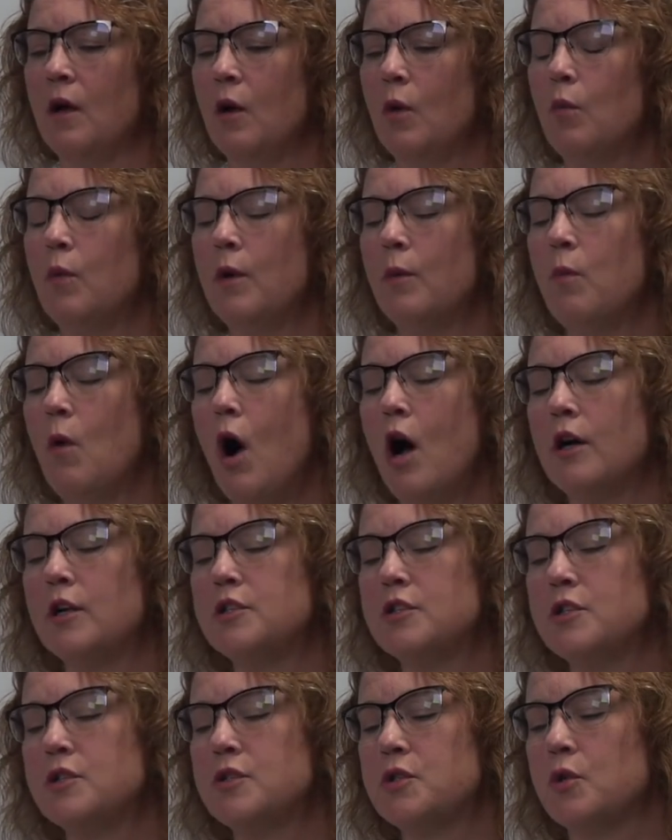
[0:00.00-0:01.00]
We walk
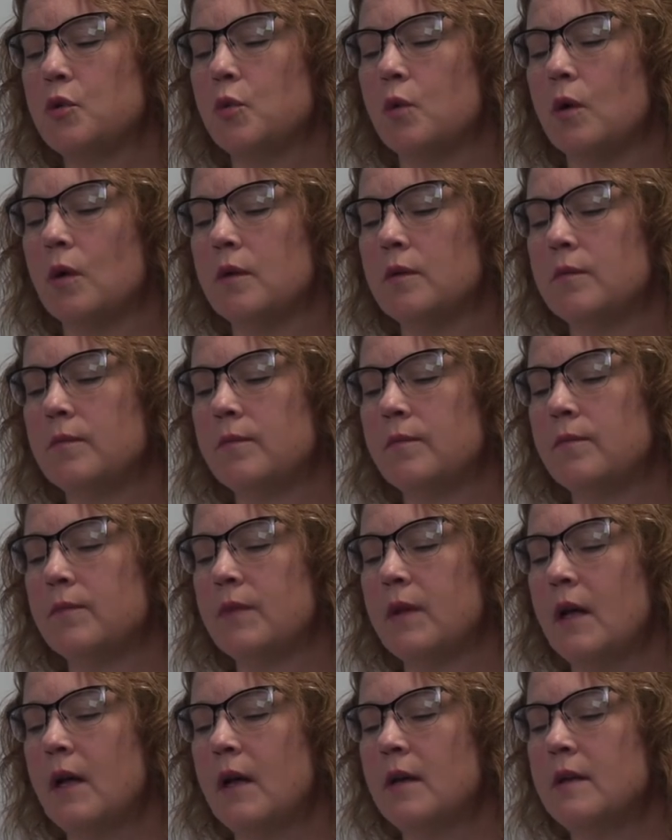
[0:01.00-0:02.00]
to school.
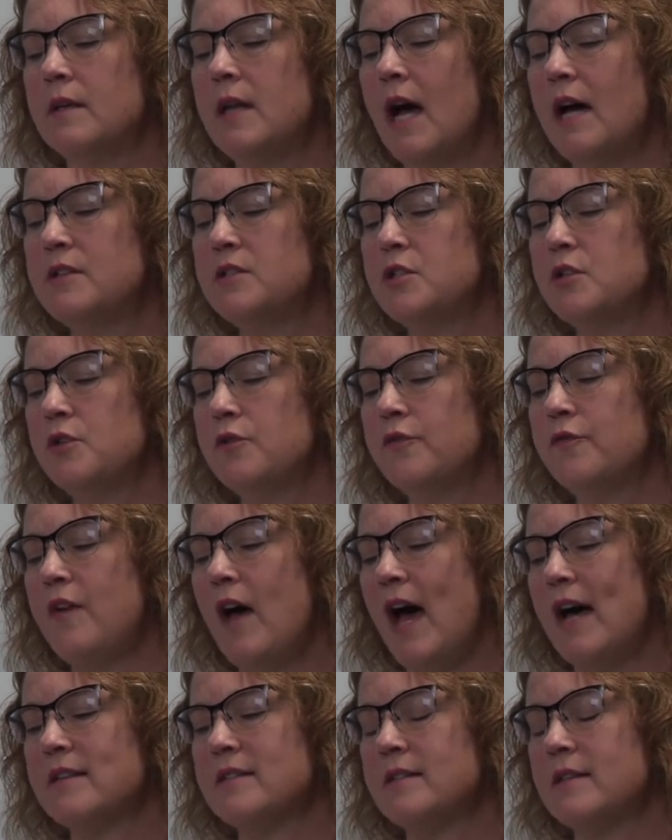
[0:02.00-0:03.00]
Not too
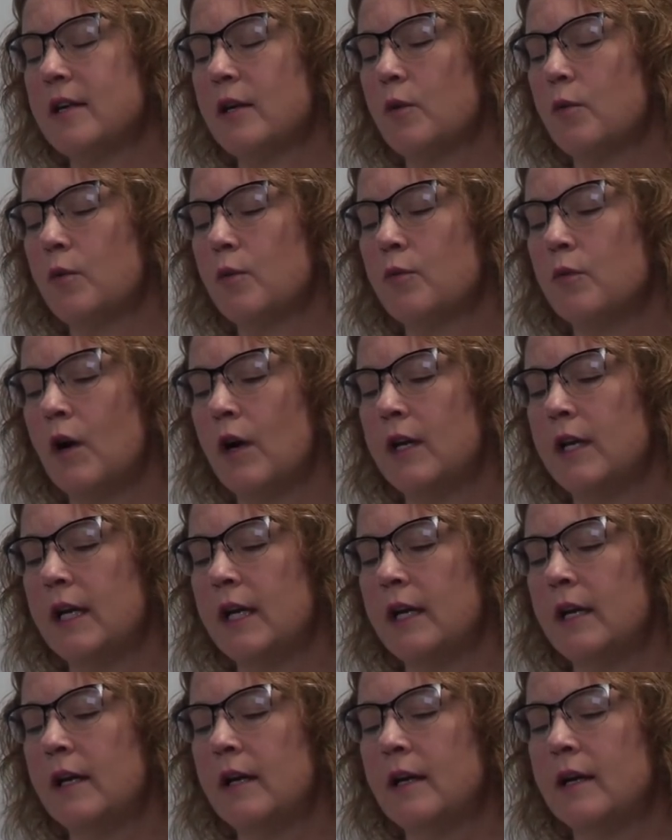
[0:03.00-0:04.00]
fast like we're
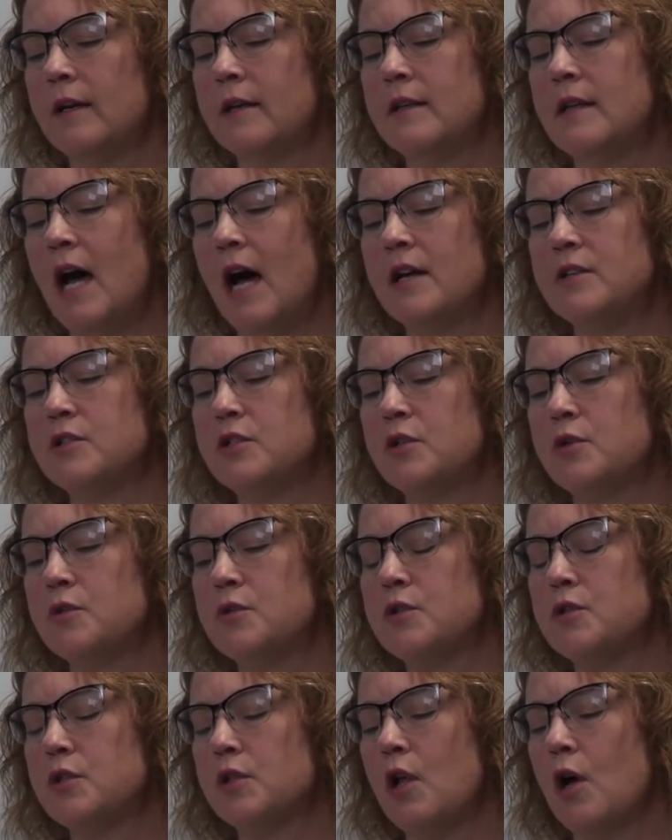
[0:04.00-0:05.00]
running, not too
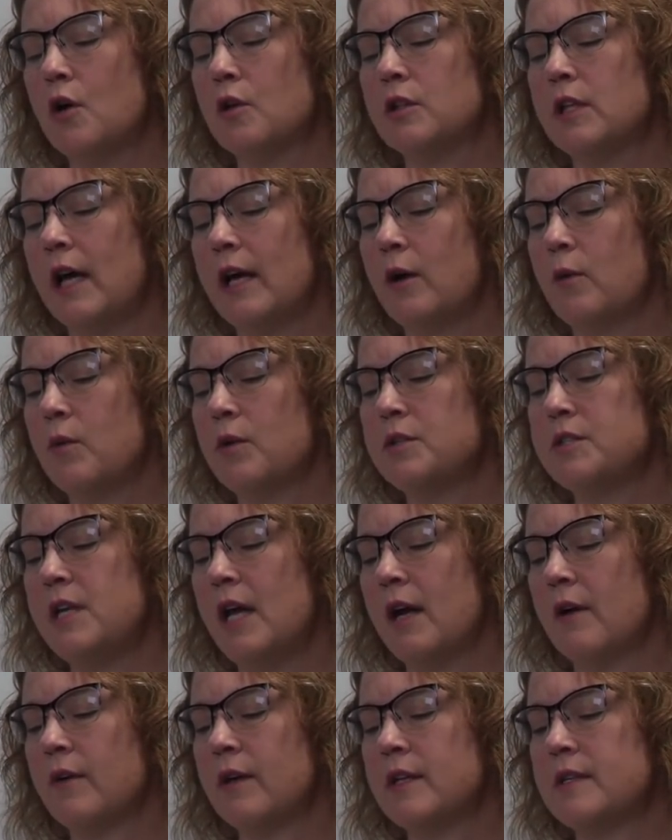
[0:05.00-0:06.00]
slow like we're
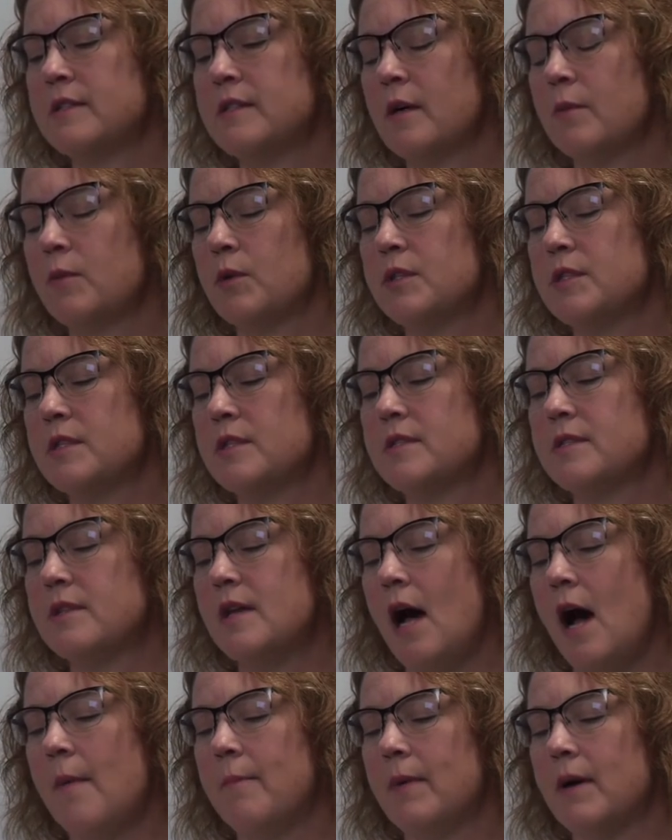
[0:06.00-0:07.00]
daring someone to
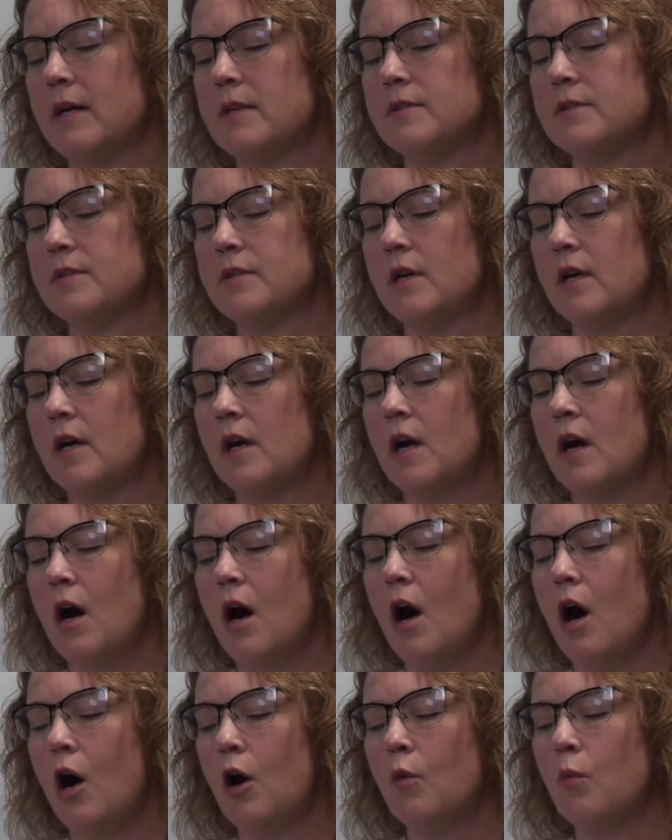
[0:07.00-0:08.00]
stop us.
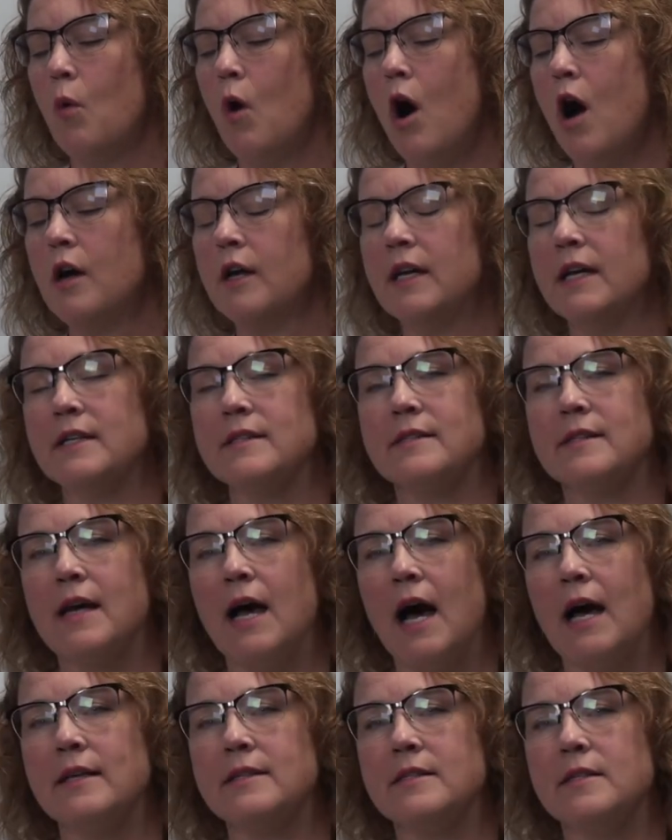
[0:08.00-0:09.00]
Our walk has
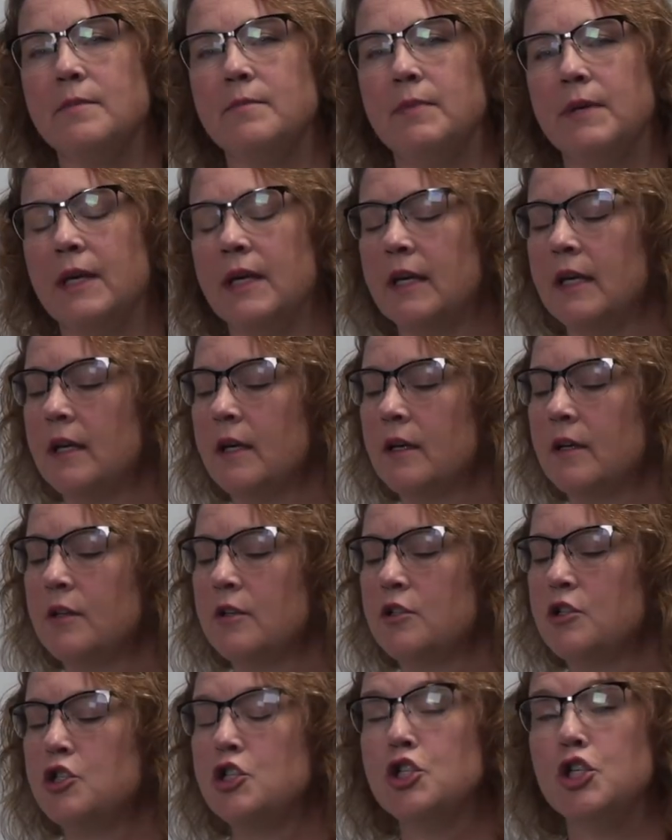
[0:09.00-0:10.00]
got to be
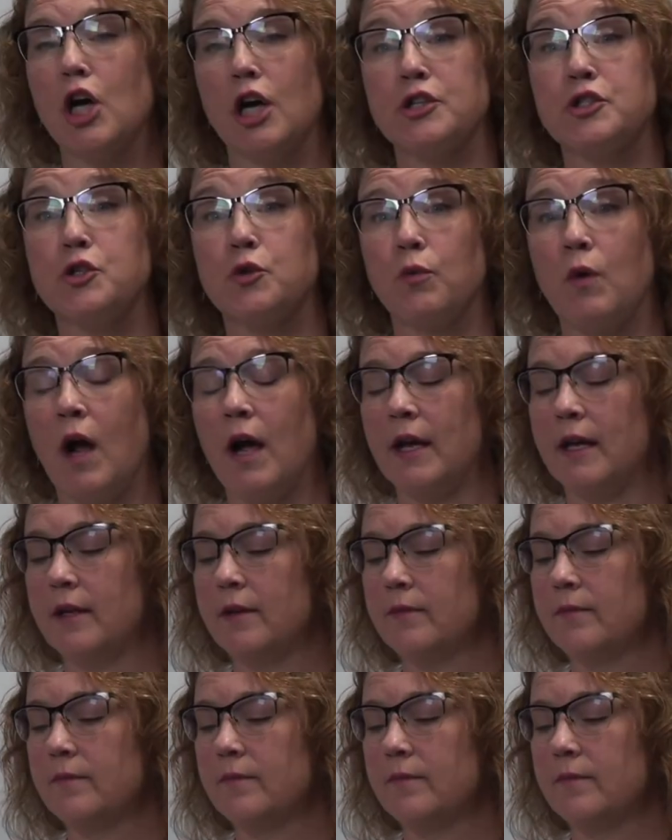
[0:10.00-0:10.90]
just right.